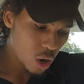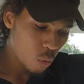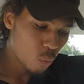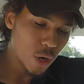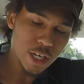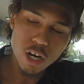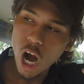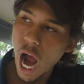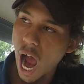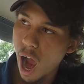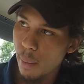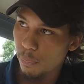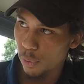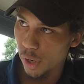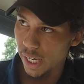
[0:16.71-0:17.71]
When you're
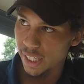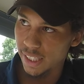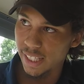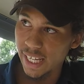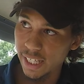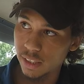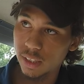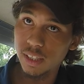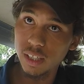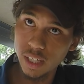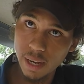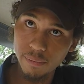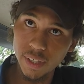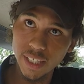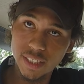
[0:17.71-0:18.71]
operating this, the
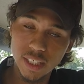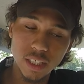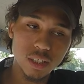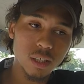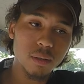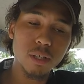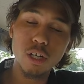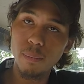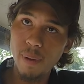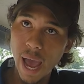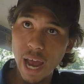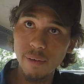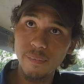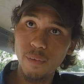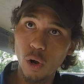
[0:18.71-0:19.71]
leveling system, your
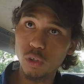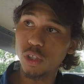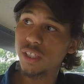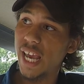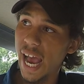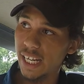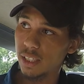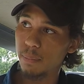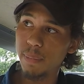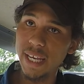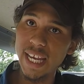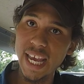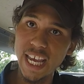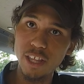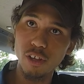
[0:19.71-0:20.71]
battery voltage has to be
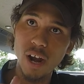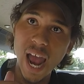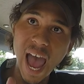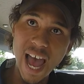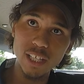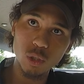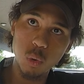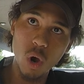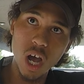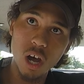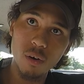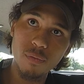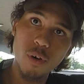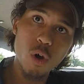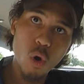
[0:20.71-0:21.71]
either at
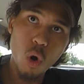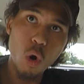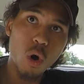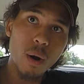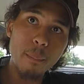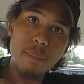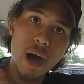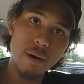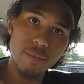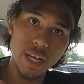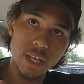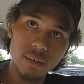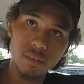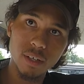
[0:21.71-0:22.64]
12 or above it.